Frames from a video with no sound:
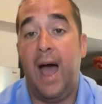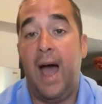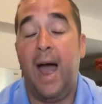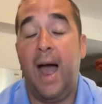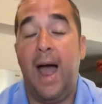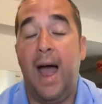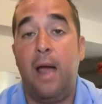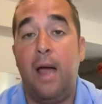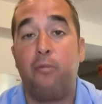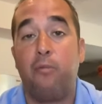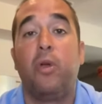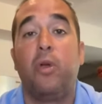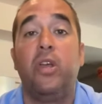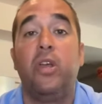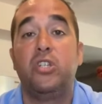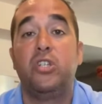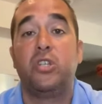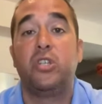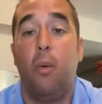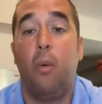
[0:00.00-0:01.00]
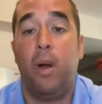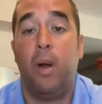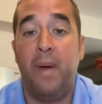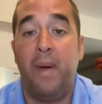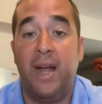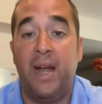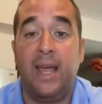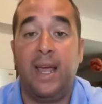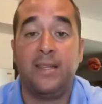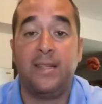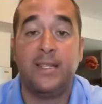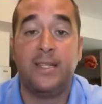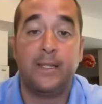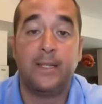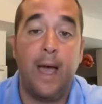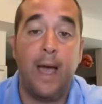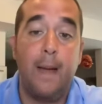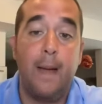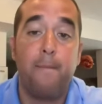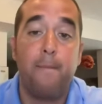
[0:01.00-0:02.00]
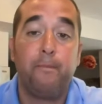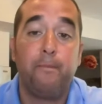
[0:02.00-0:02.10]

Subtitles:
I really just don't want to bet against this guy.